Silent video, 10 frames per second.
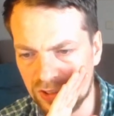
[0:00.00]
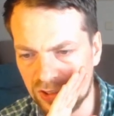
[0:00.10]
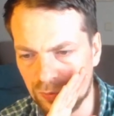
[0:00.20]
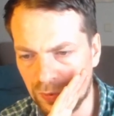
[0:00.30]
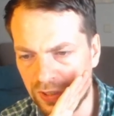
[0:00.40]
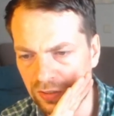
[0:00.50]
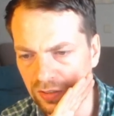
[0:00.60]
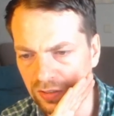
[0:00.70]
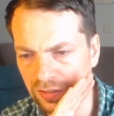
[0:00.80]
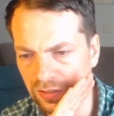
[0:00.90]
where
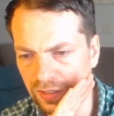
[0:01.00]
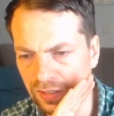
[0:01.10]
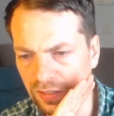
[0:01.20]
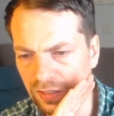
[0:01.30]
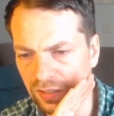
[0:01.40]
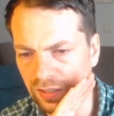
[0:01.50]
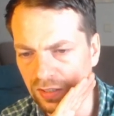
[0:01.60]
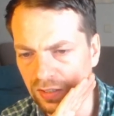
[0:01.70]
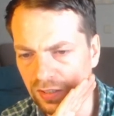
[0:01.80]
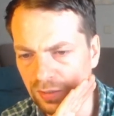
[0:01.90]

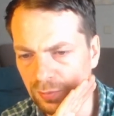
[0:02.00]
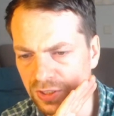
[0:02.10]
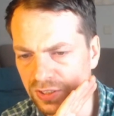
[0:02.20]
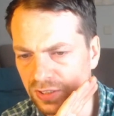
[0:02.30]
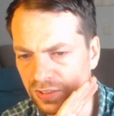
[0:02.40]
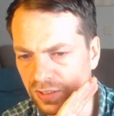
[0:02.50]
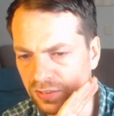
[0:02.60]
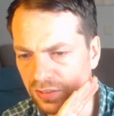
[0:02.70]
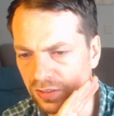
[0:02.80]
I must say that